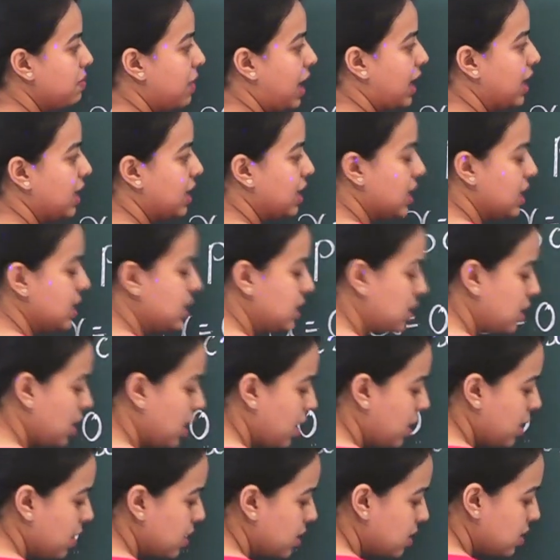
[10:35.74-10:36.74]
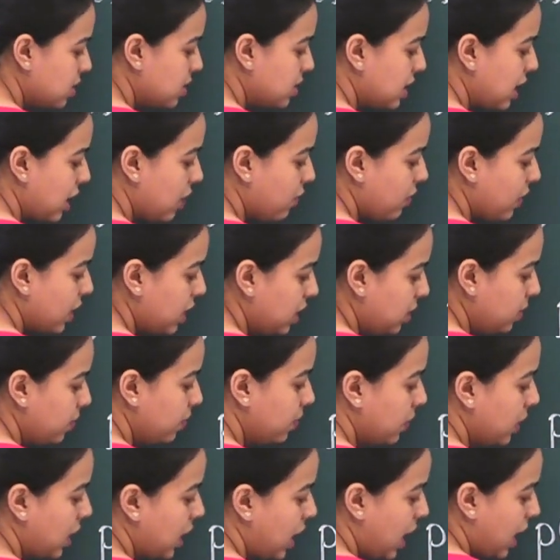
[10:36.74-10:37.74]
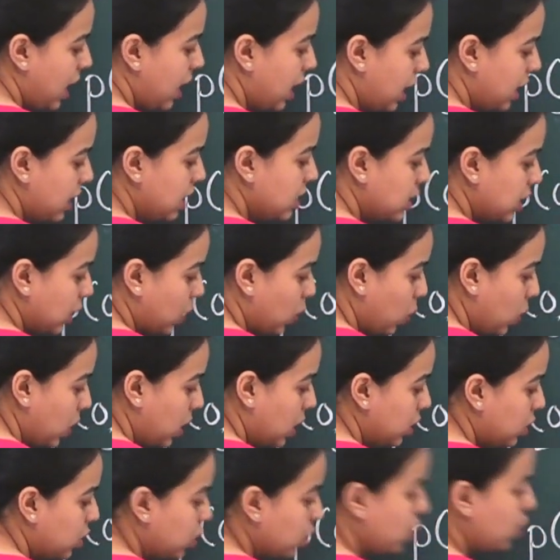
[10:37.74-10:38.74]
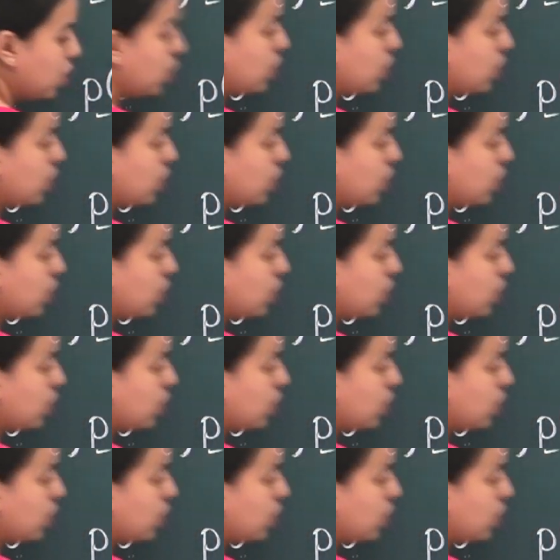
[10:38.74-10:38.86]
minus 7 is equal to